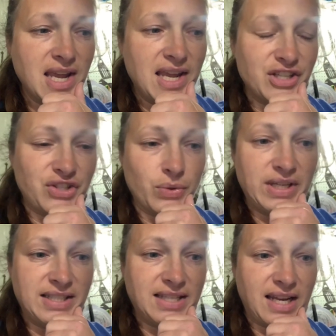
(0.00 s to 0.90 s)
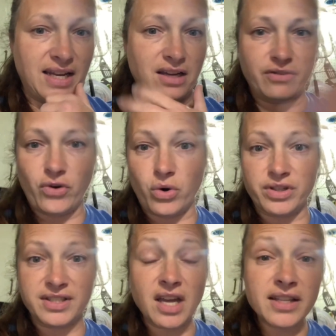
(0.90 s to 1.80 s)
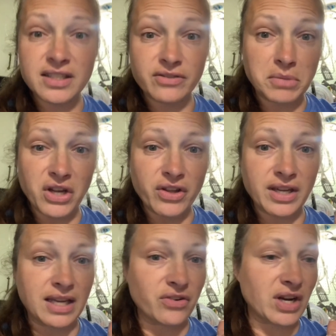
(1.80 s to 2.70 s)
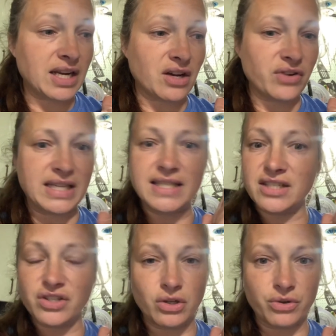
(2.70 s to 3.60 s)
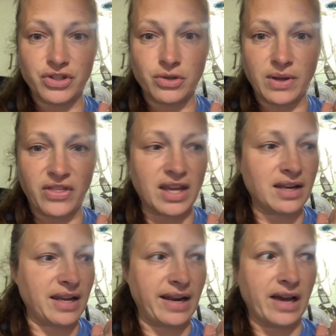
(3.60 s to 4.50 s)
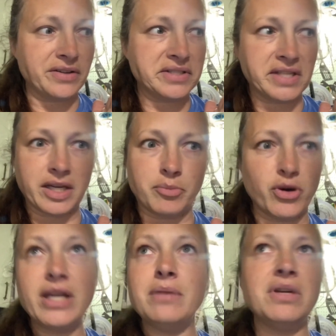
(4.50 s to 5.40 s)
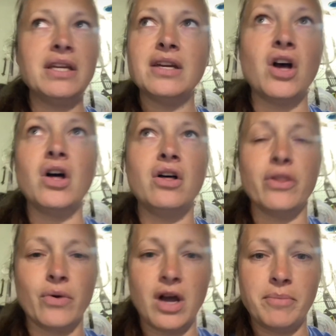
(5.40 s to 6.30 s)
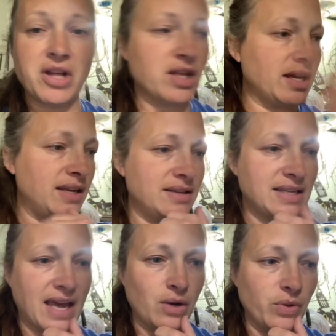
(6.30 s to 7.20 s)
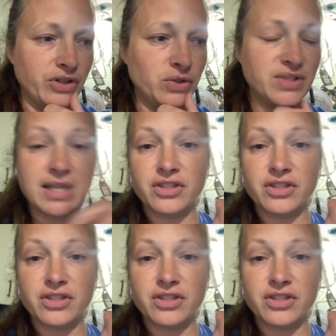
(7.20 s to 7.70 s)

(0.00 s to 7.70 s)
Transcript: So he's getting, of course, tons of milk in right now, and he doesn't know what to do with it. And I was like, bring me all the raw milk and I will use it.